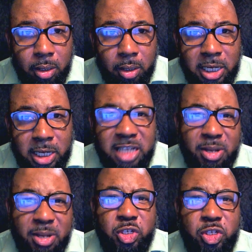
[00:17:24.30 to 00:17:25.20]
That's
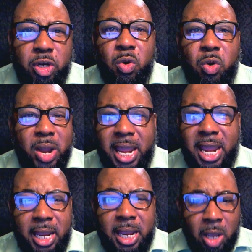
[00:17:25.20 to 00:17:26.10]
been circling
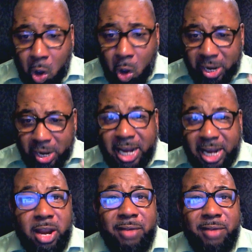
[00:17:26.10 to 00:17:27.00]
way on the
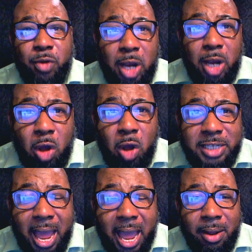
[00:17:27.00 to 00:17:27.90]
internet for a long
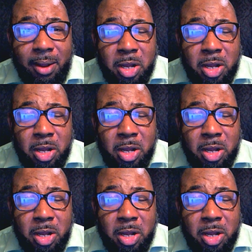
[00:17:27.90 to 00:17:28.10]
time.